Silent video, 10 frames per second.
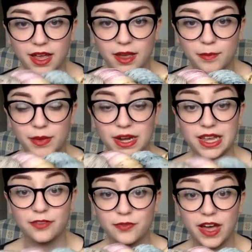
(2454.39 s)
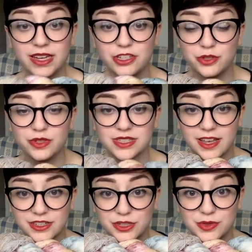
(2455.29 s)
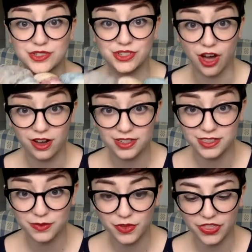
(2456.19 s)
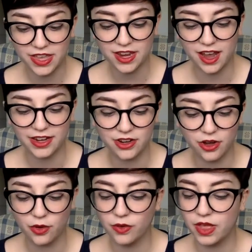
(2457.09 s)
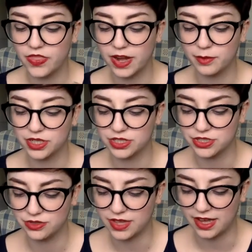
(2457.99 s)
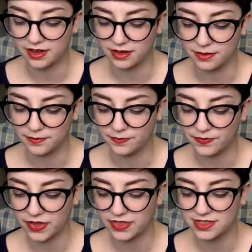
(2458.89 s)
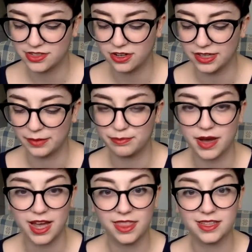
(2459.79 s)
but if I do decide to do socks with it, I know that I'm going to do that, I think it's called like By the